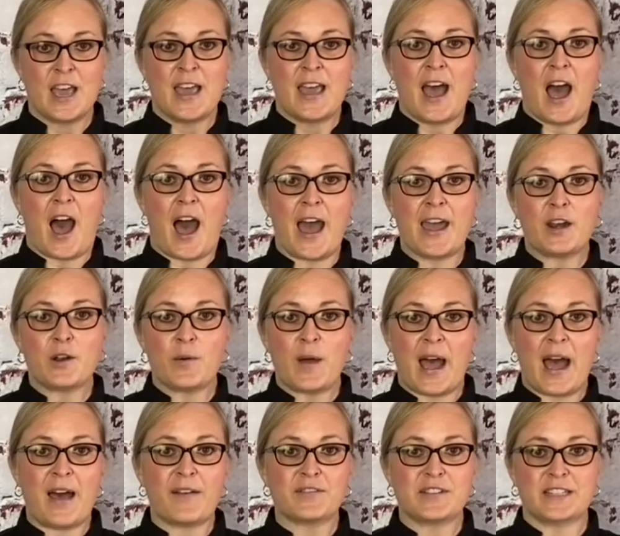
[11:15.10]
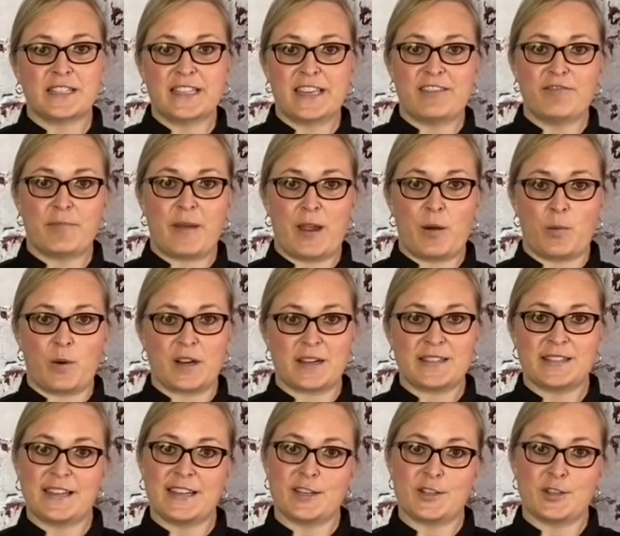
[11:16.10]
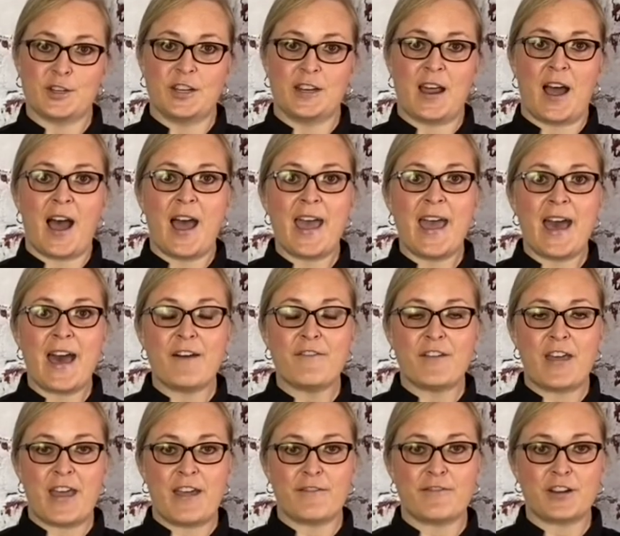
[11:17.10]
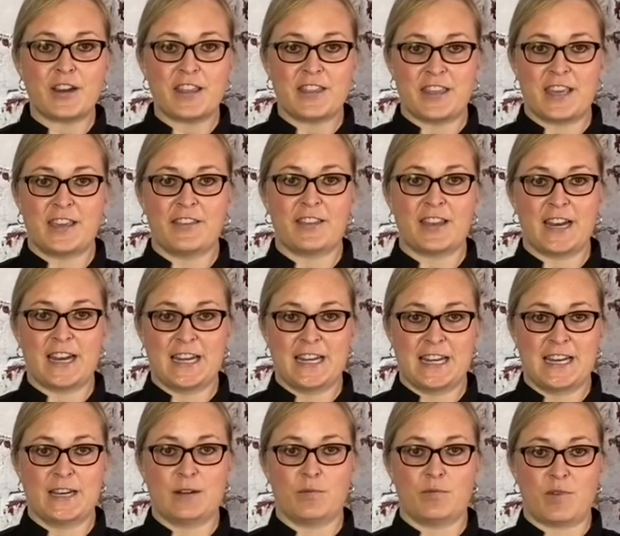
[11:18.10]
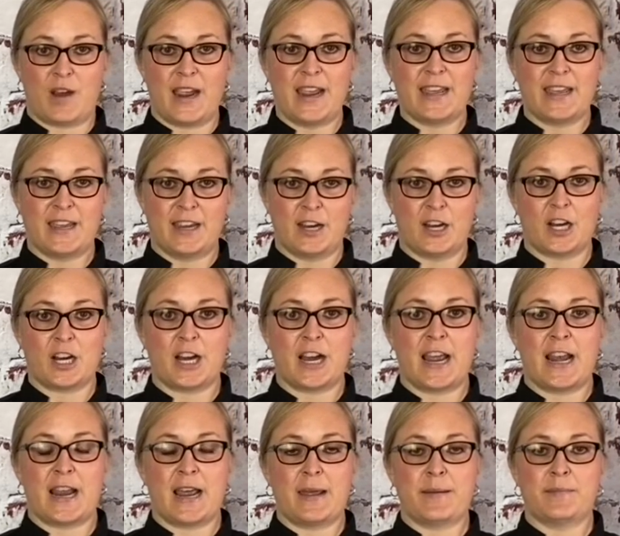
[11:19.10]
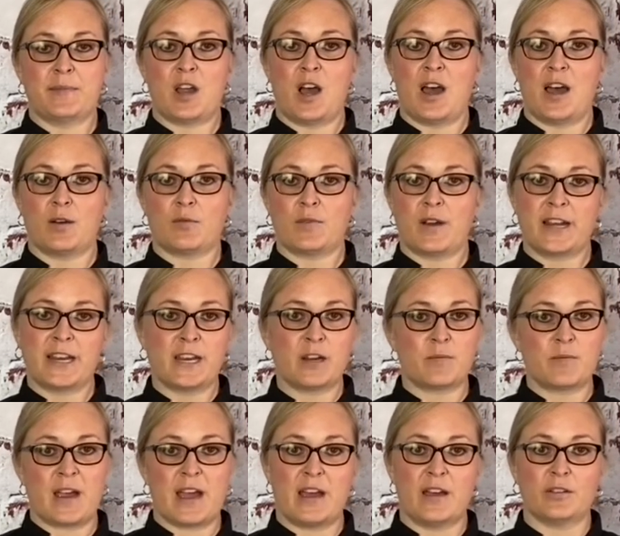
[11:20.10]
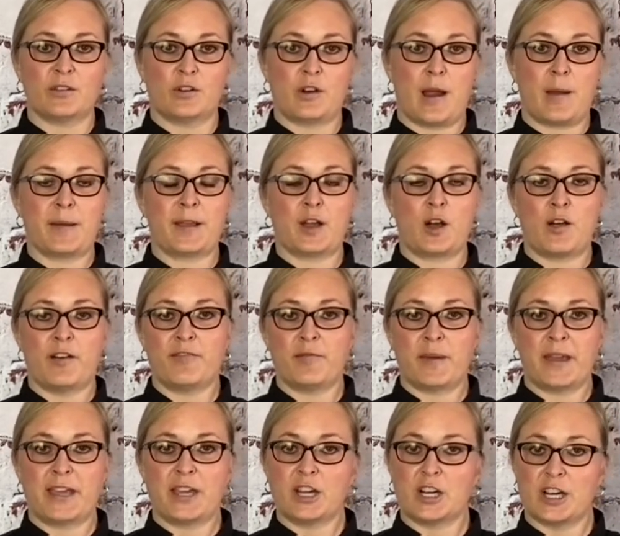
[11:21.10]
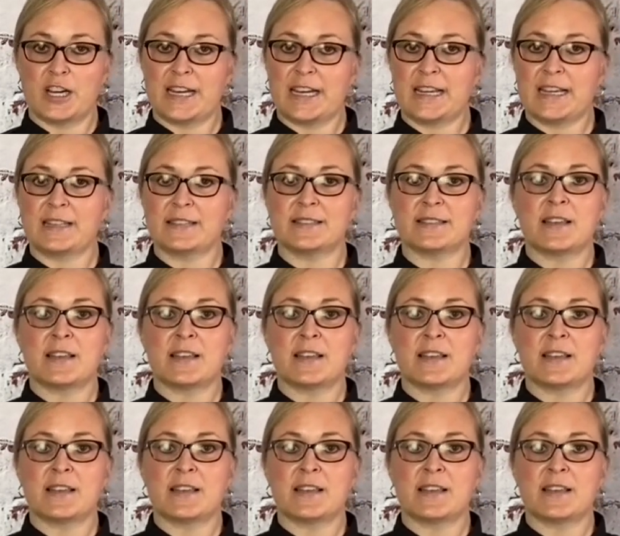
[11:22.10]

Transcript: I don't have to leave my workstation. I have everything that I need right here, and I'm not running around grabbing all of my ingredients.